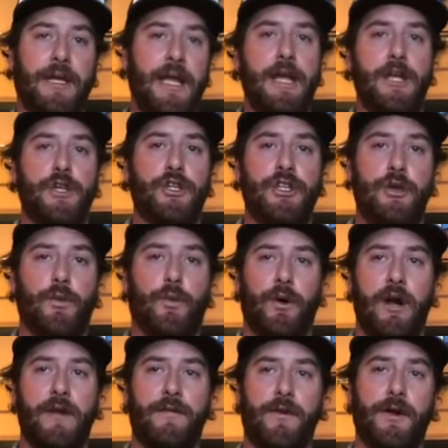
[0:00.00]

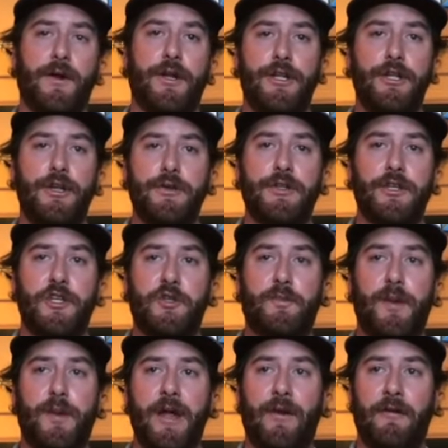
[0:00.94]
application that we're ever going to use a
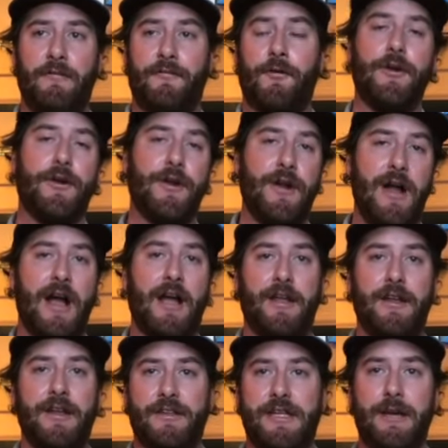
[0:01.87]
spay rod for. You're
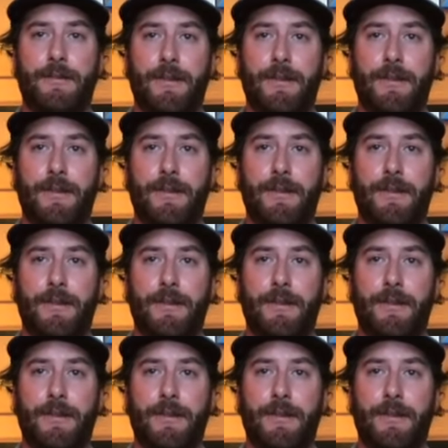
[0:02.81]
not going to